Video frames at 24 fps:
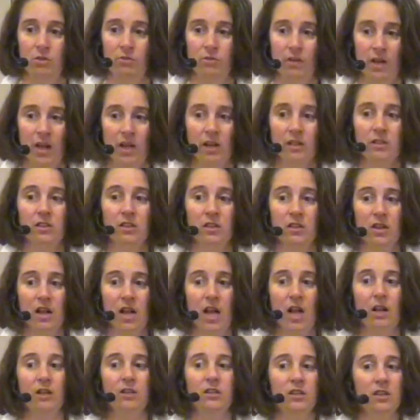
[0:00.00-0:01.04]
You've held it
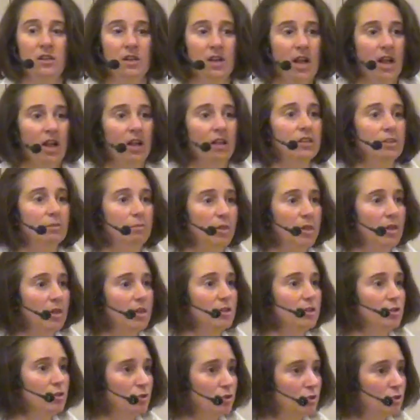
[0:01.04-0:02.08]
and held it and held it
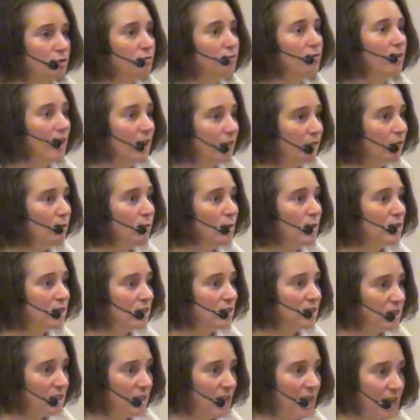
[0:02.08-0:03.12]
because your survival was
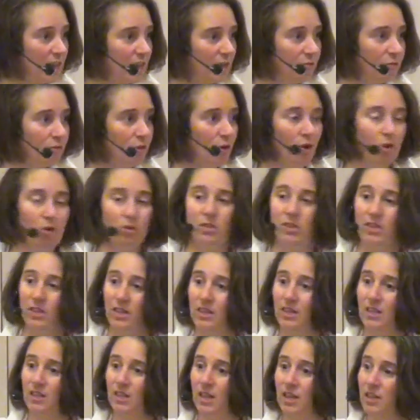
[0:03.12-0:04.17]
at stake for holding
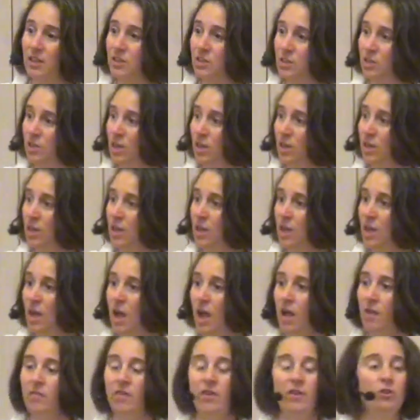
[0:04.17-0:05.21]
it in latency.
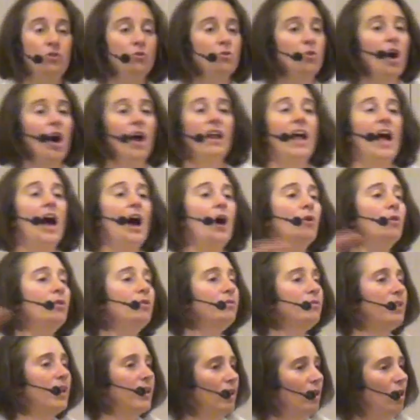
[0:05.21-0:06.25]
And then you got
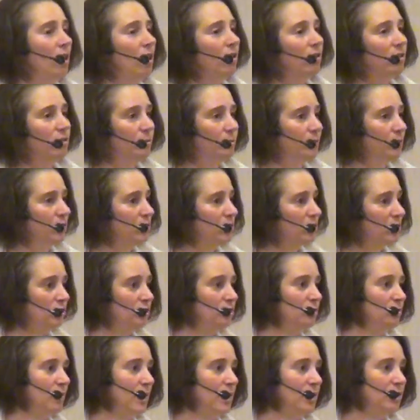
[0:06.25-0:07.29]
out of that horrible
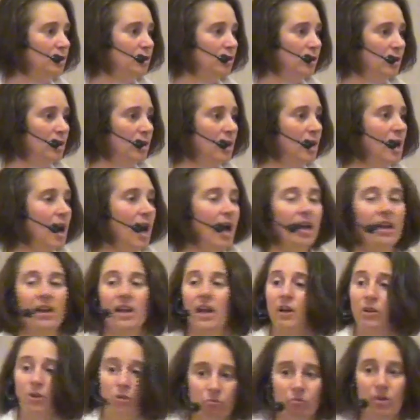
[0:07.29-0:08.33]
situation. And
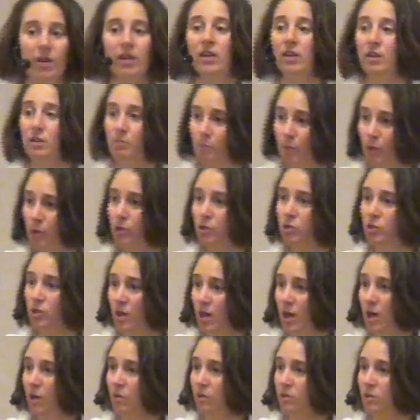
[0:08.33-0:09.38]
now you're ready to purge
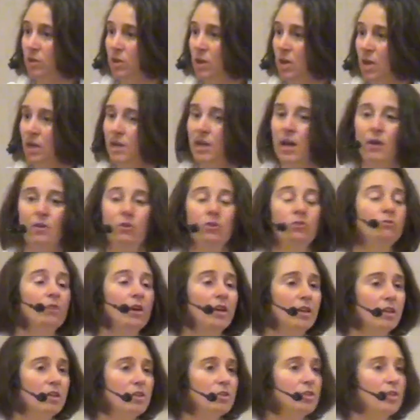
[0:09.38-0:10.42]
it out. Now you're
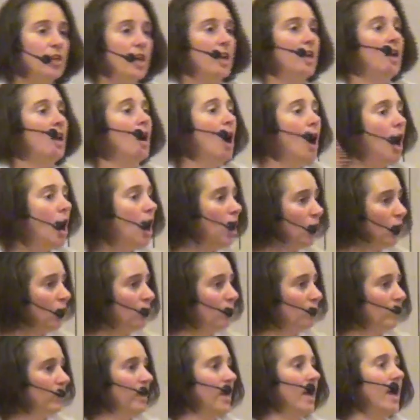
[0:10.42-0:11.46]
ready to say,
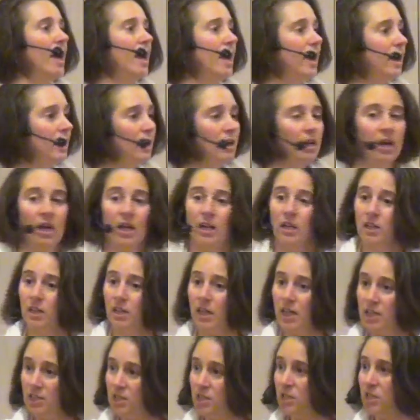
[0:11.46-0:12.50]
okay,
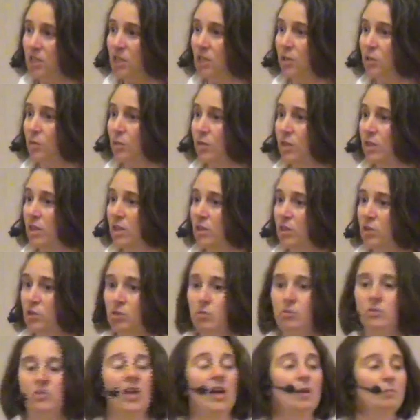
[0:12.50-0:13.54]
let's deal with the
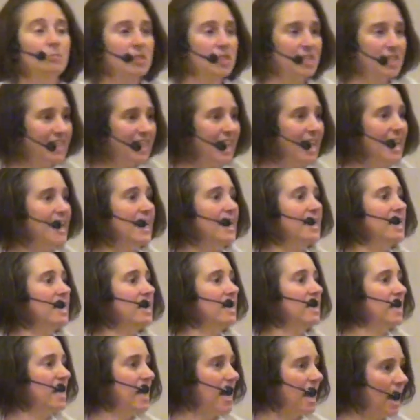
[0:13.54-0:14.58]
issues. I'm
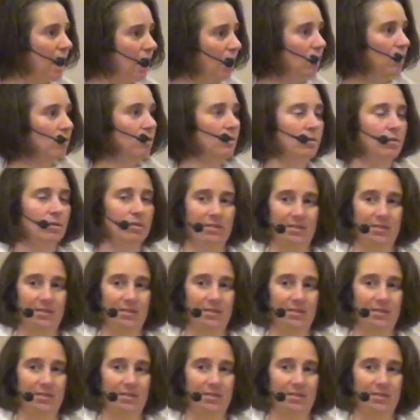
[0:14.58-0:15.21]
sane now.